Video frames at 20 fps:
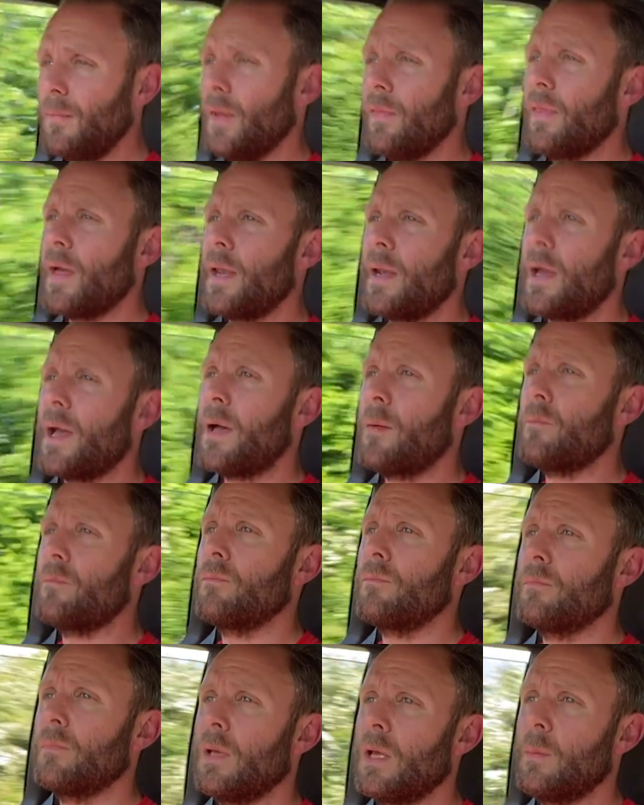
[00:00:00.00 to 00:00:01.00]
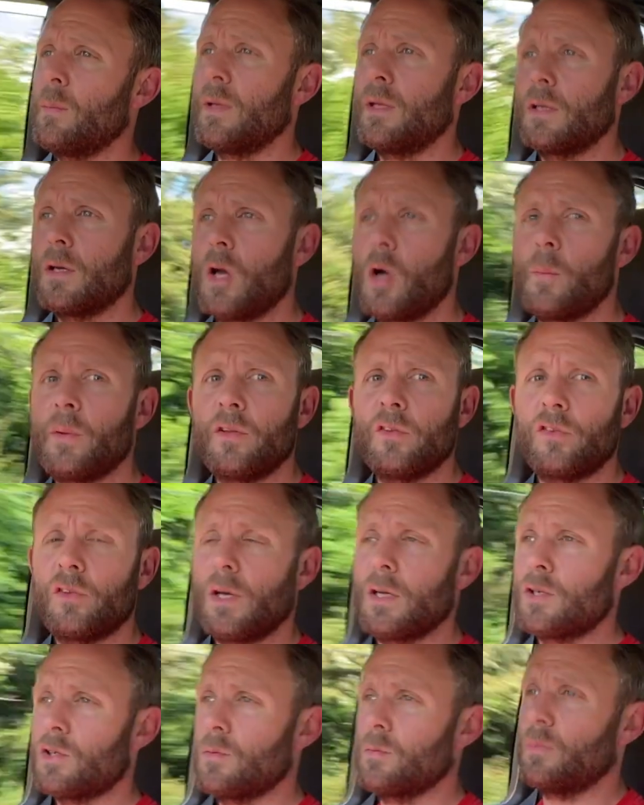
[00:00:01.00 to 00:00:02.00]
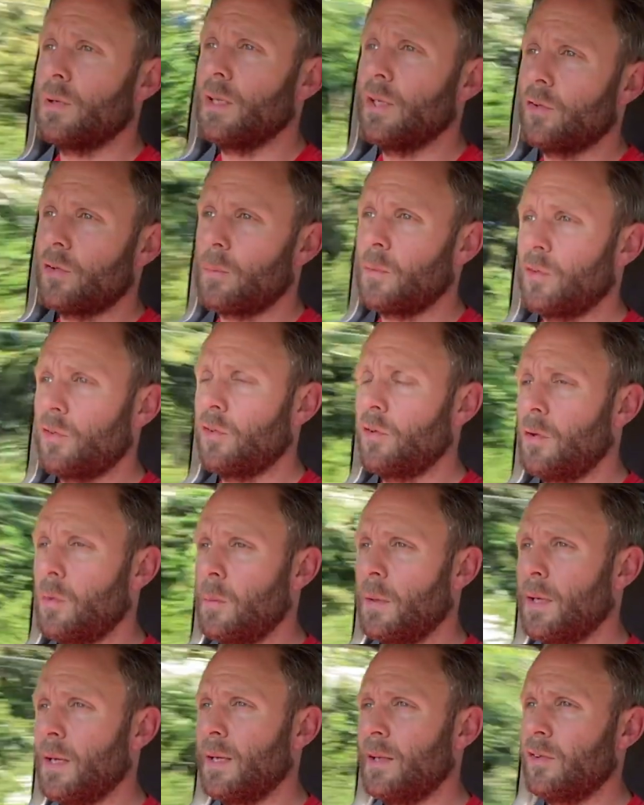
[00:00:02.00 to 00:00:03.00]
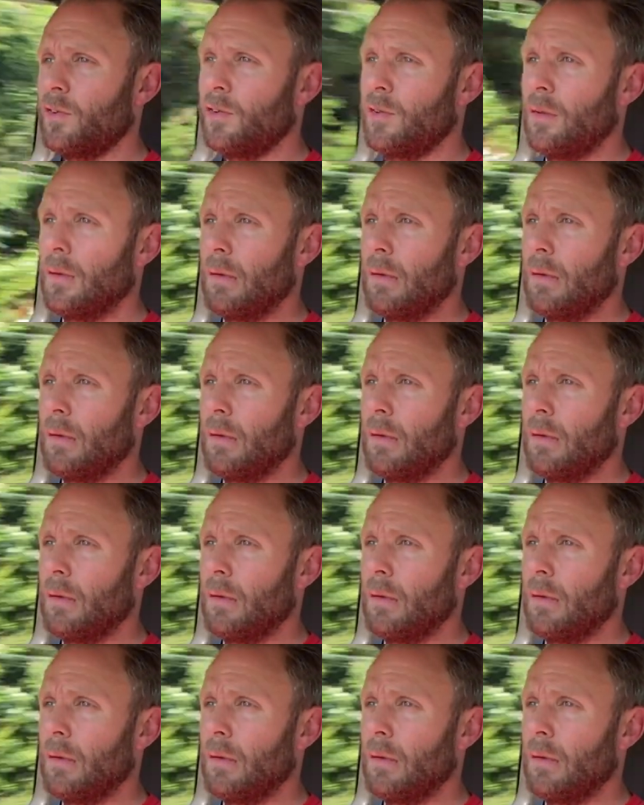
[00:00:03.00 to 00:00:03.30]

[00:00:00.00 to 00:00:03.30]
then hit me in the comments section, please. I'm assuming it's